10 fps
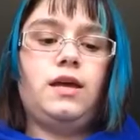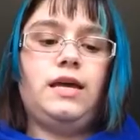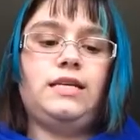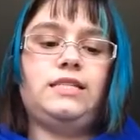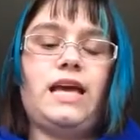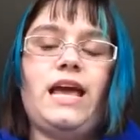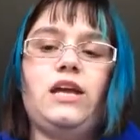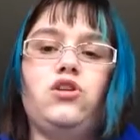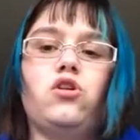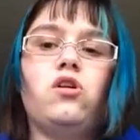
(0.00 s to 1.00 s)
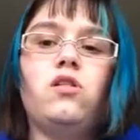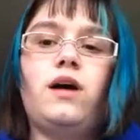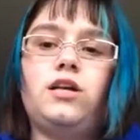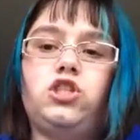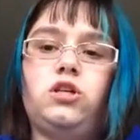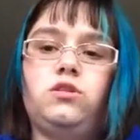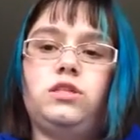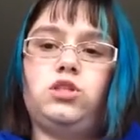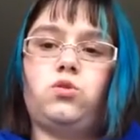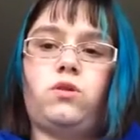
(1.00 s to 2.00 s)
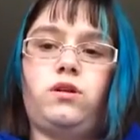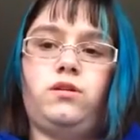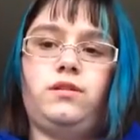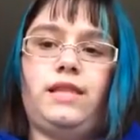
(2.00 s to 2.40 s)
is a neurological disorder.